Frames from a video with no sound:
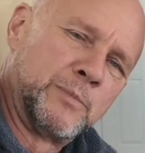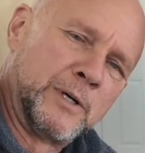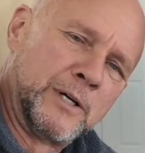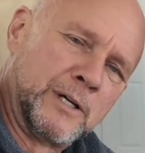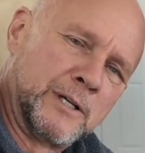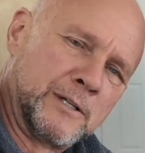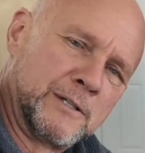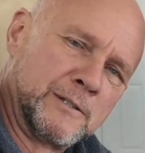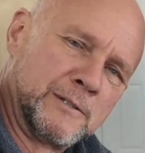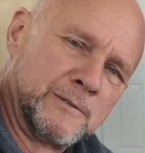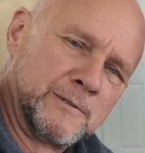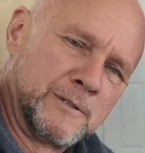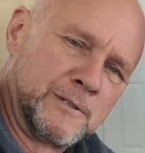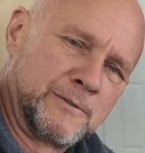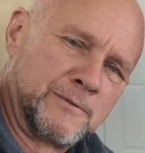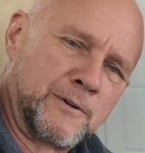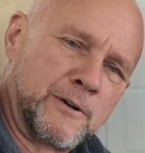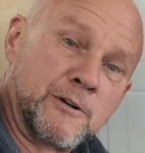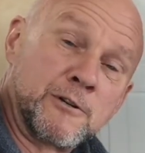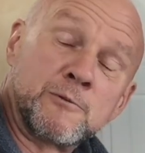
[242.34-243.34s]
But as
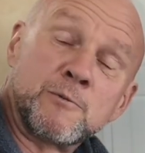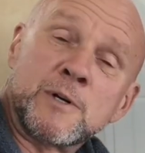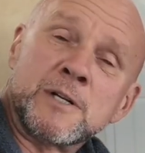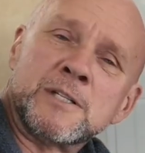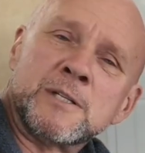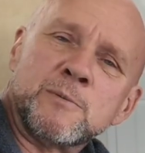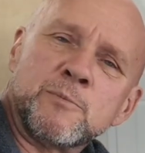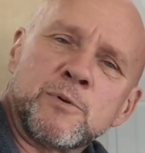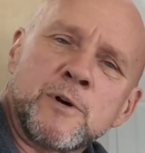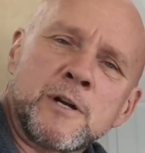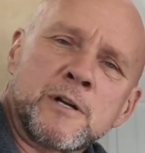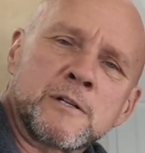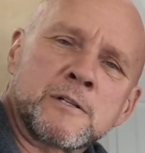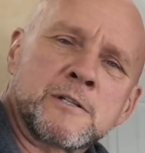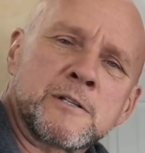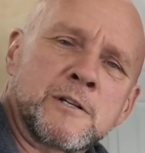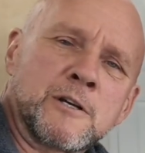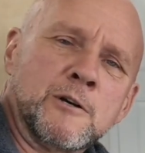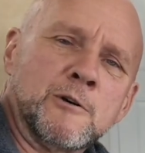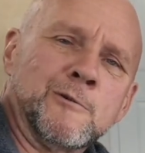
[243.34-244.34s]
far as racing
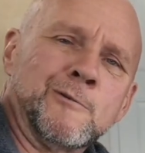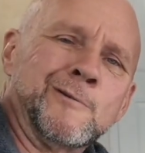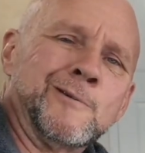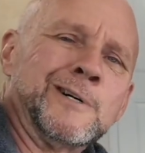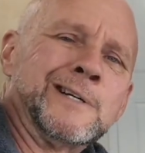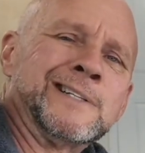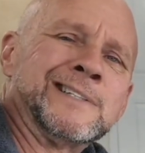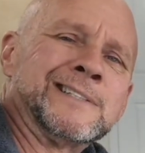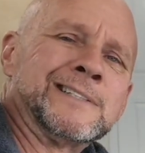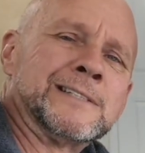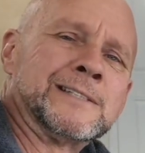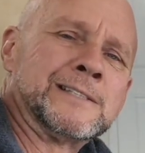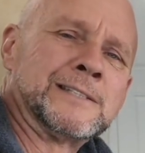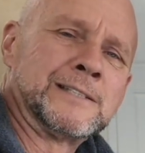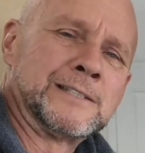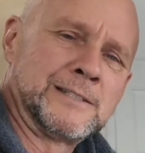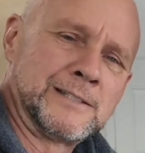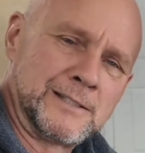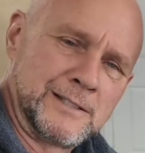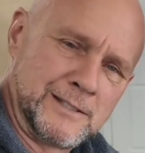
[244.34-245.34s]
products go,
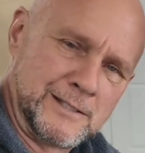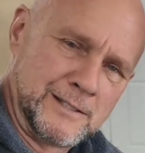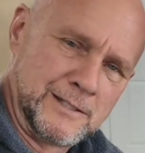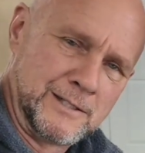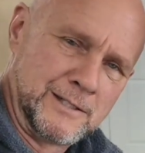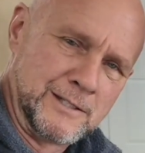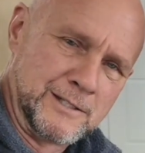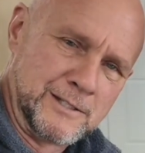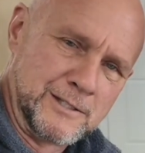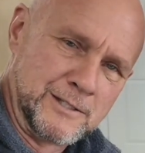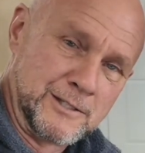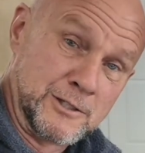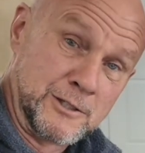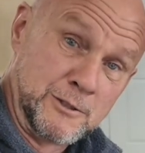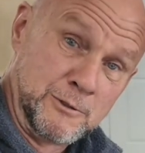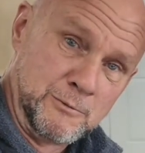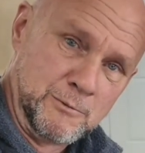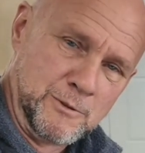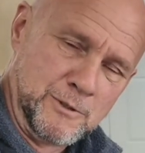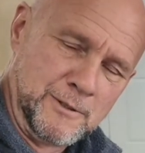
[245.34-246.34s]
this is a
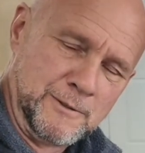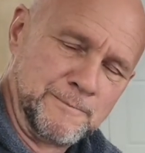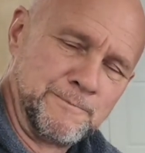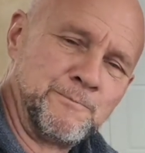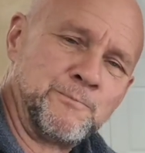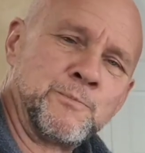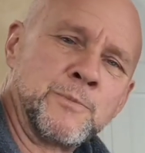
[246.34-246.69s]
good one.